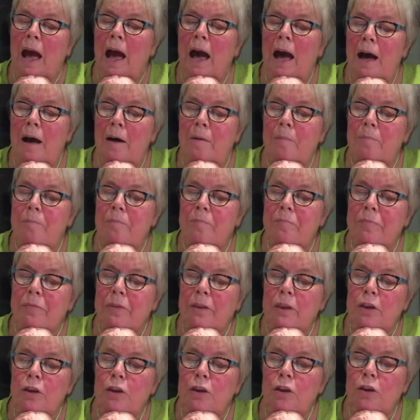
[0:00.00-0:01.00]

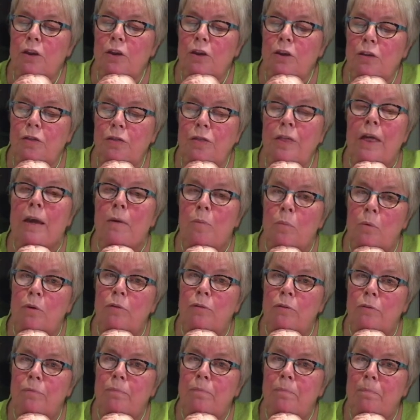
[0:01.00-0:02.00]
they
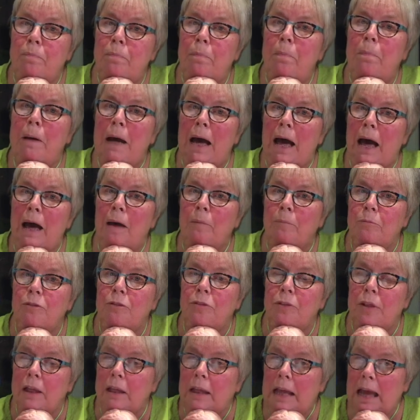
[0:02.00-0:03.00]
will perhaps
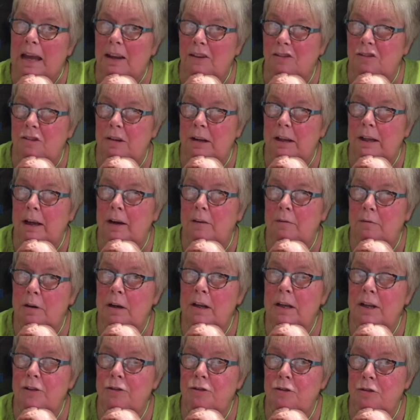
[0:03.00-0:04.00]
think, actually, I
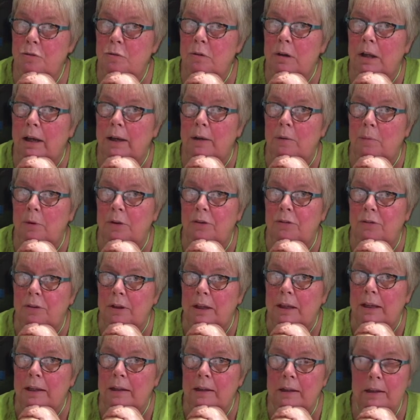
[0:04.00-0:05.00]
really do like
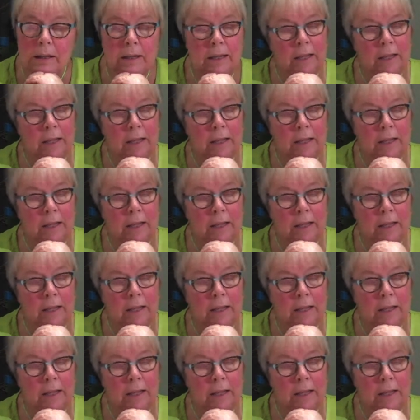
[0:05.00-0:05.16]
whiskey.